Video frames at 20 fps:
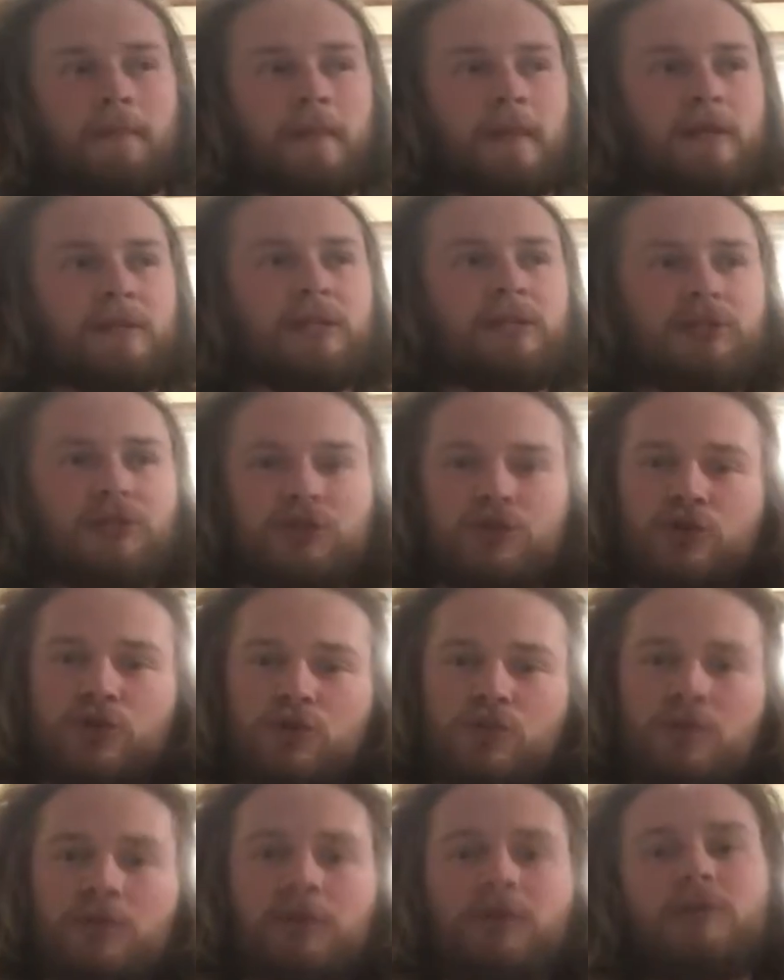Since it's
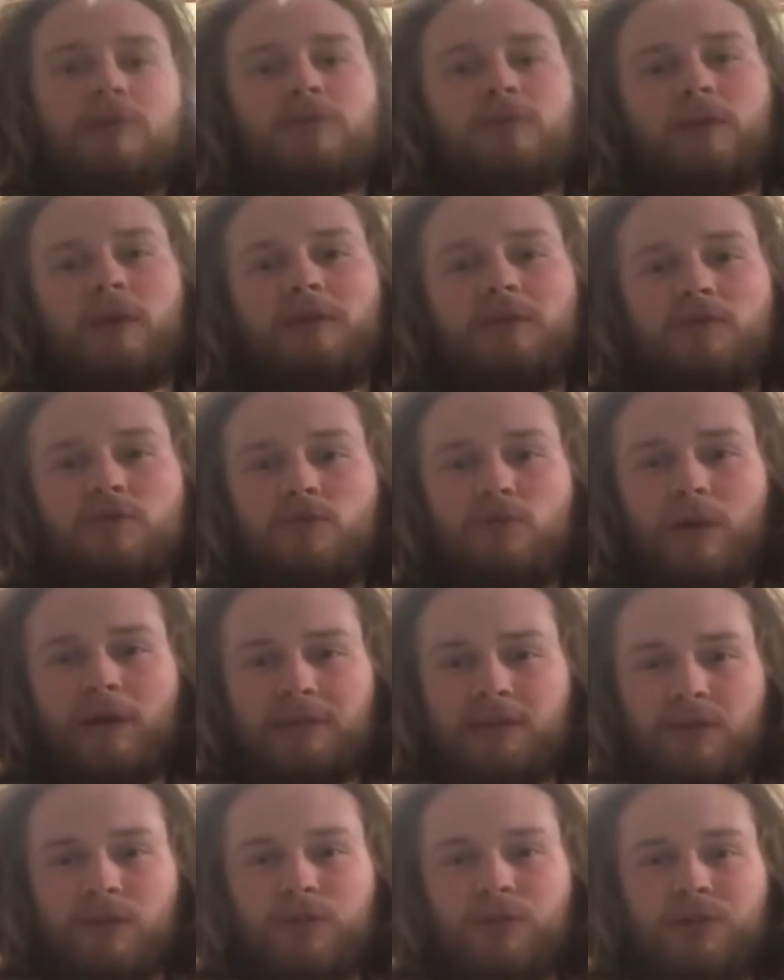New Year's, we do
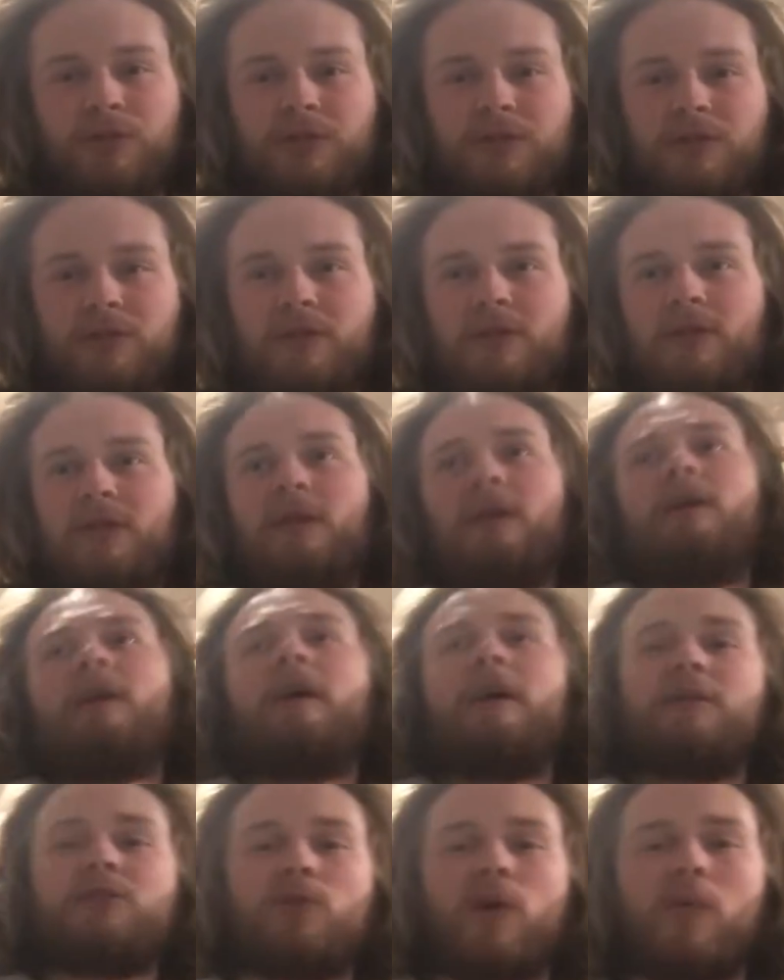resolutions.
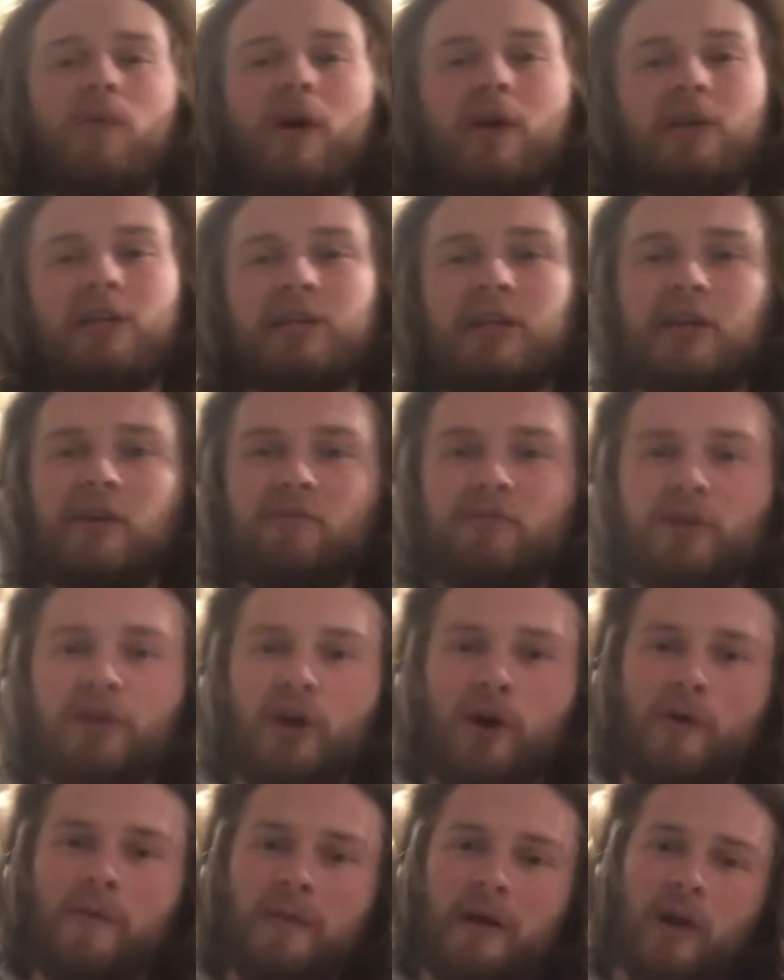And so I want you to take a
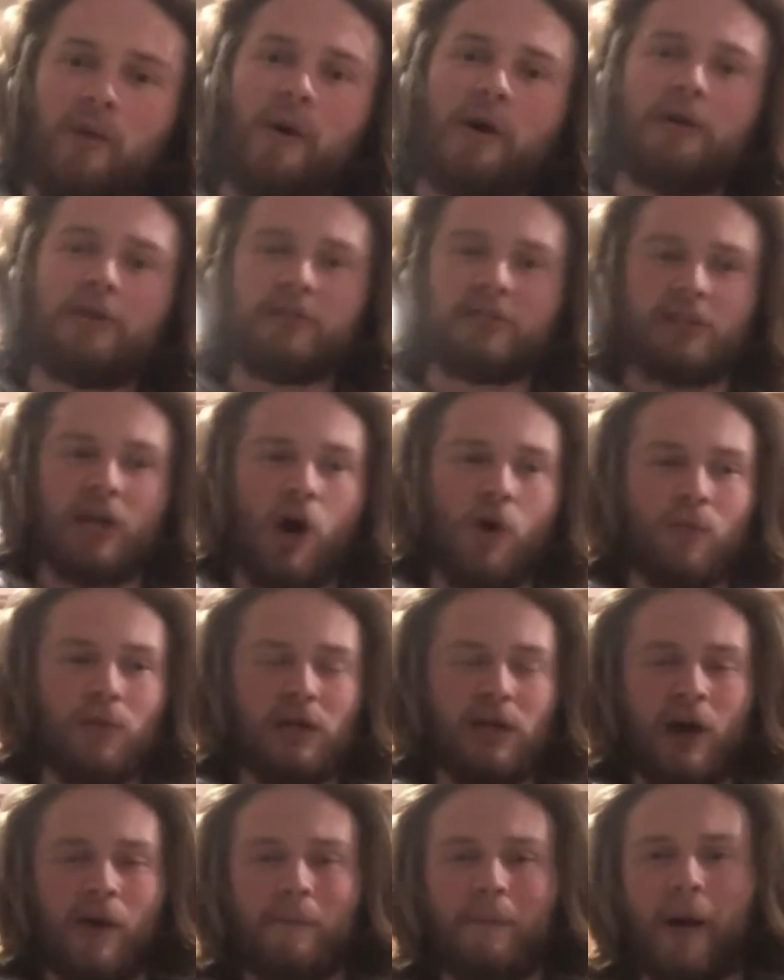video, and I want you to tell
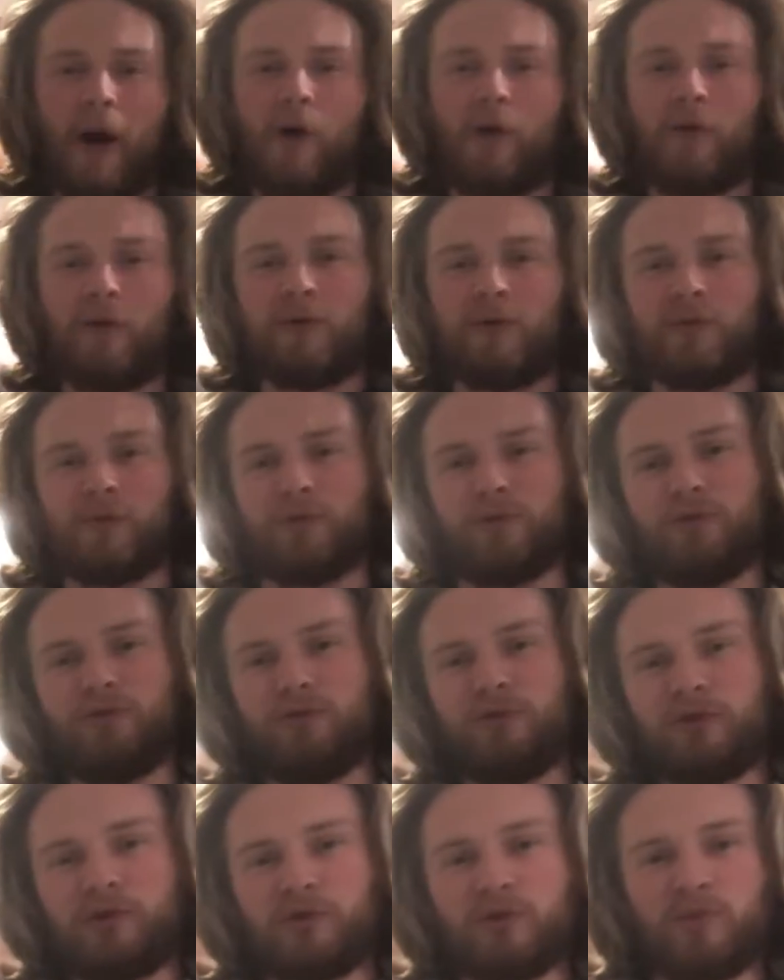me about your New
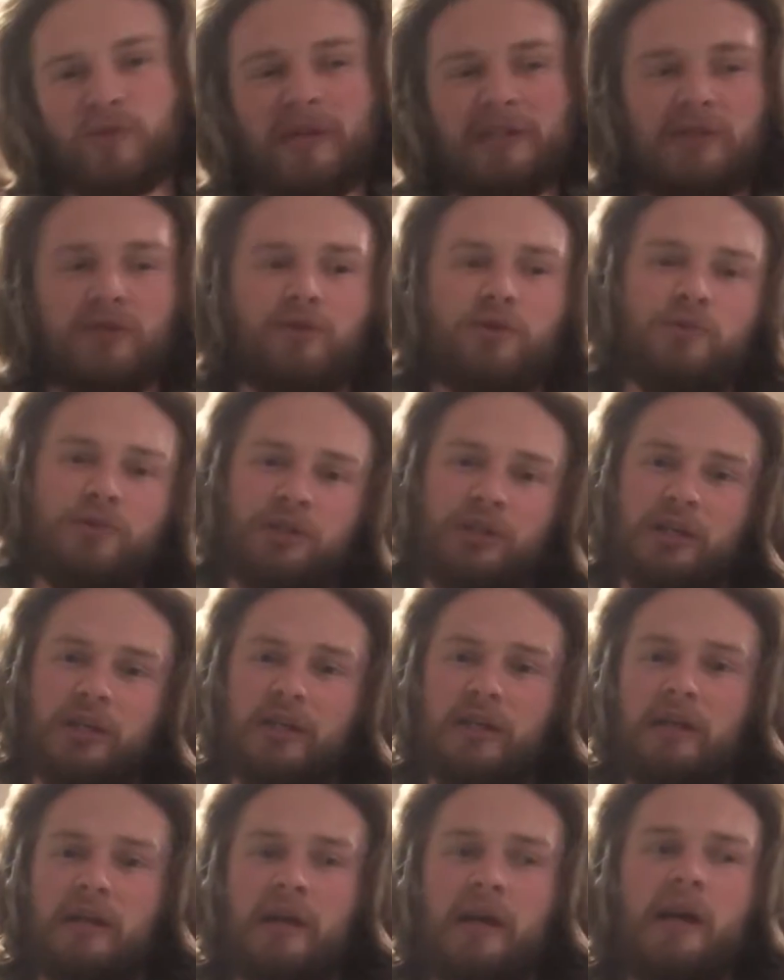Year's resolution.
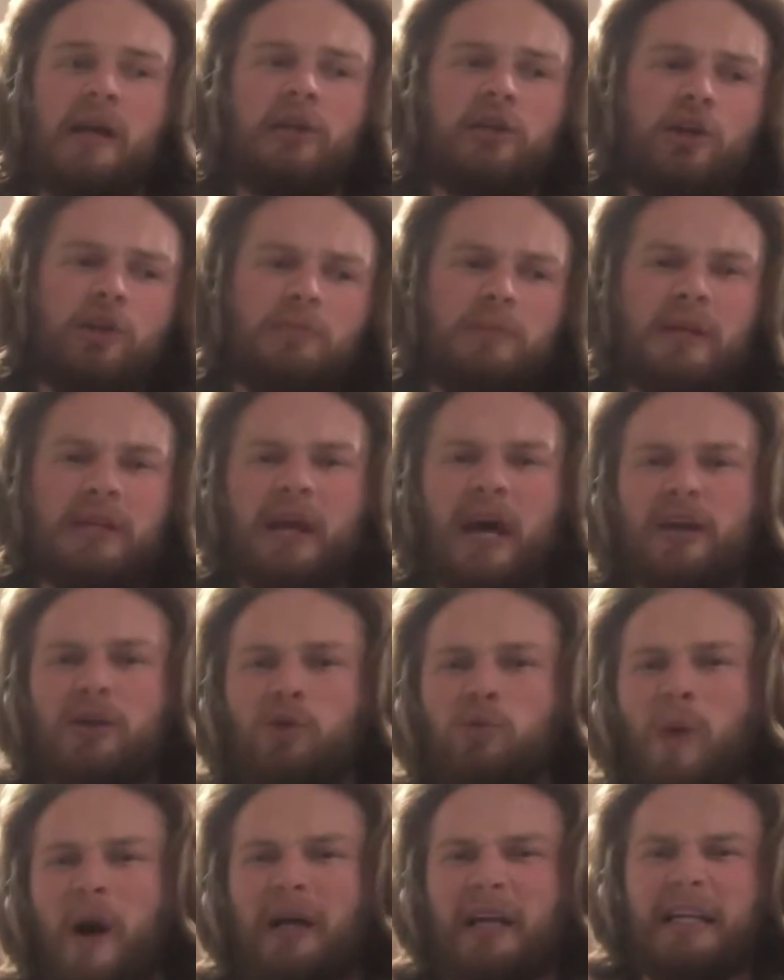Could be that you
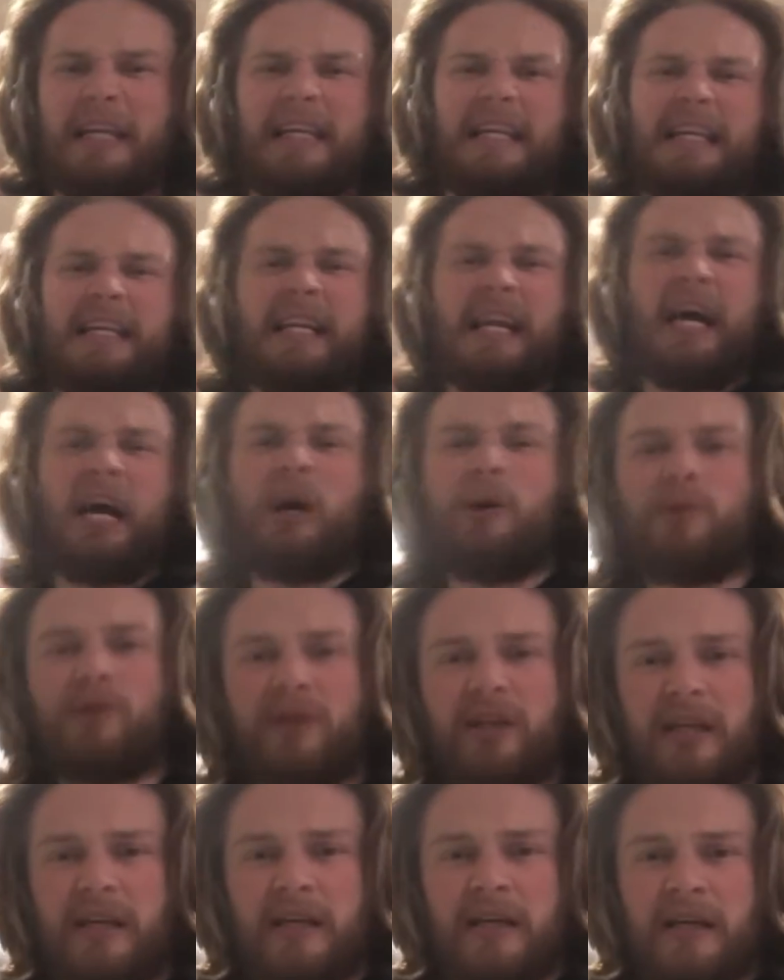want to eat
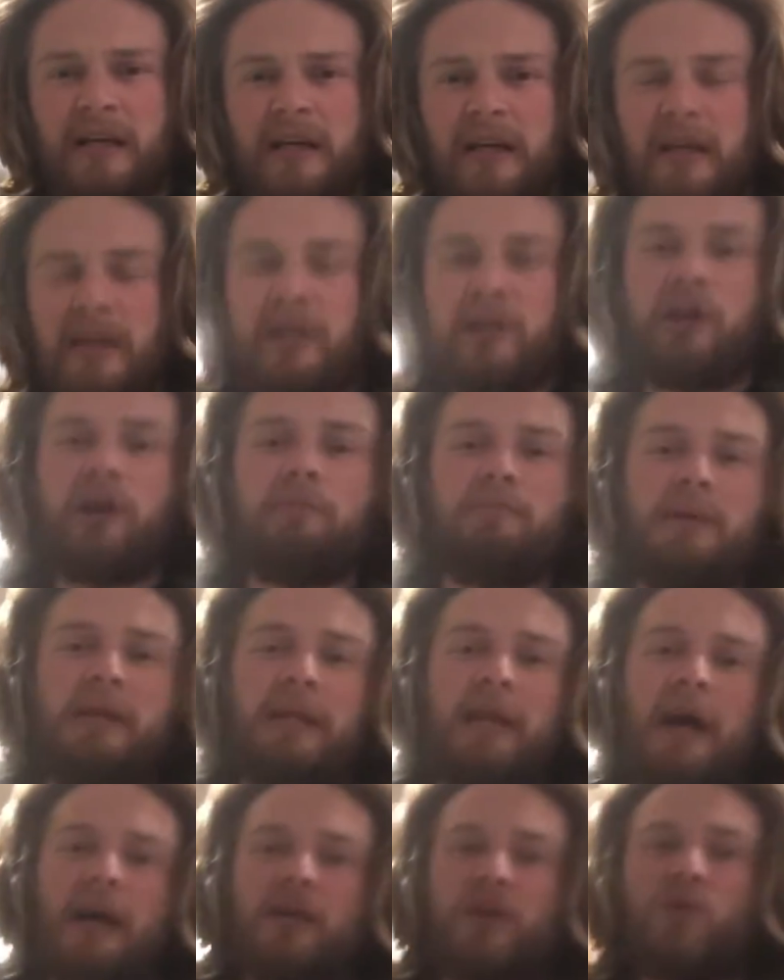healthy. Could be
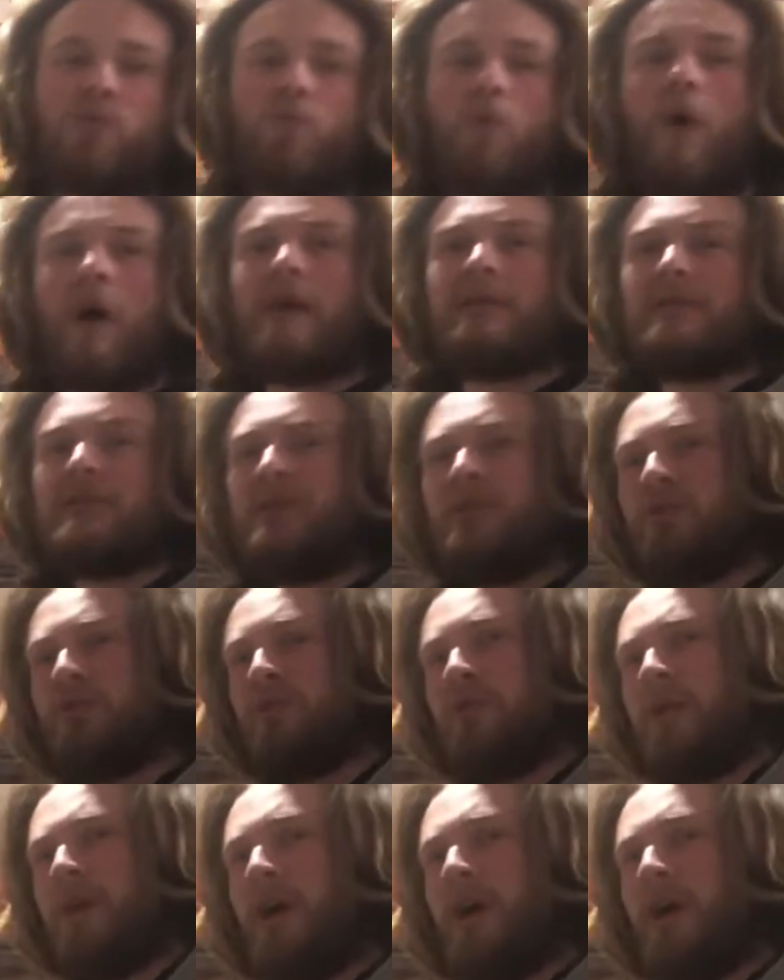that you want to